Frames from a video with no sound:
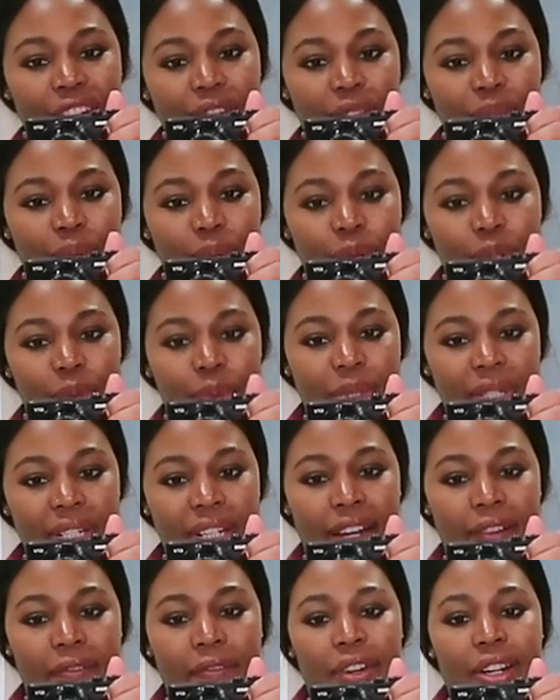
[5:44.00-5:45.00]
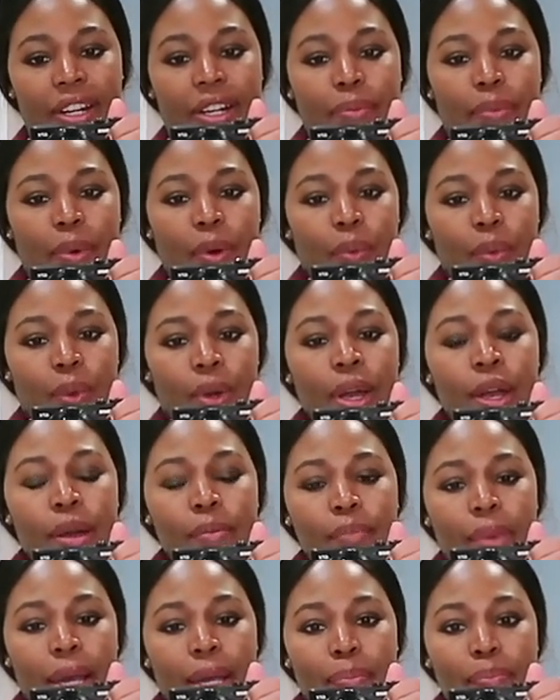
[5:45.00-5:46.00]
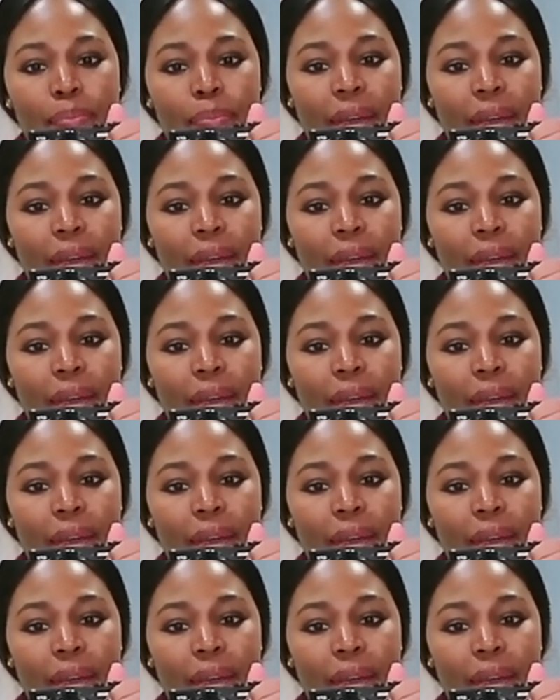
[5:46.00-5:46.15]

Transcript: even though it was in Africa, but my